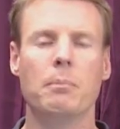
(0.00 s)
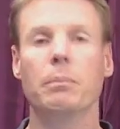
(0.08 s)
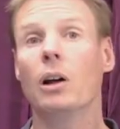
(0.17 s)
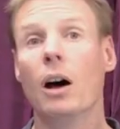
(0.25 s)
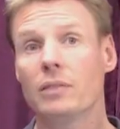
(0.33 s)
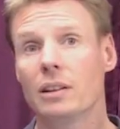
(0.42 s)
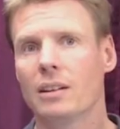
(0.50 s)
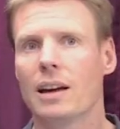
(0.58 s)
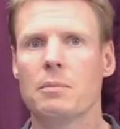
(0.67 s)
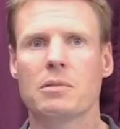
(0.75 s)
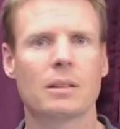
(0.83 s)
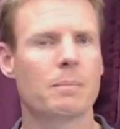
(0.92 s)
but
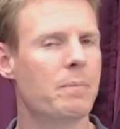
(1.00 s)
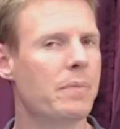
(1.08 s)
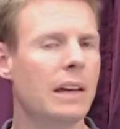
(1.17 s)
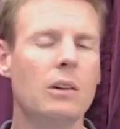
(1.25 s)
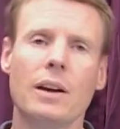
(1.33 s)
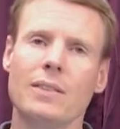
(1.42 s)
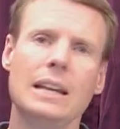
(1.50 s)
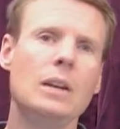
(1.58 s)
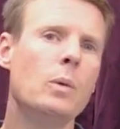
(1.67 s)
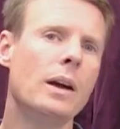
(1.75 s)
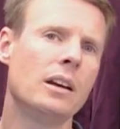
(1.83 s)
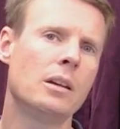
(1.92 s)
oftentimes they don't have any
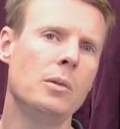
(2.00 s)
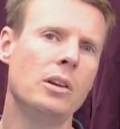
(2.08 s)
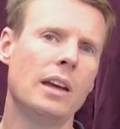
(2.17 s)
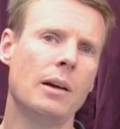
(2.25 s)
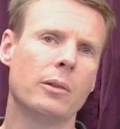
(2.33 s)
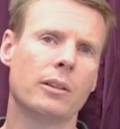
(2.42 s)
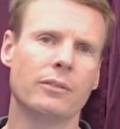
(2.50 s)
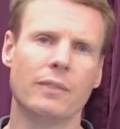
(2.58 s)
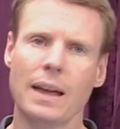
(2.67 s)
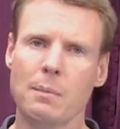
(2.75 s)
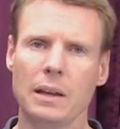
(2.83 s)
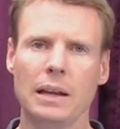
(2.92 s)
way to communicate with their
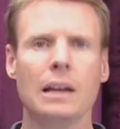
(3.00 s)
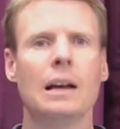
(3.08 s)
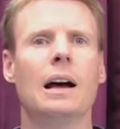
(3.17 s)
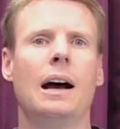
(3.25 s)
family.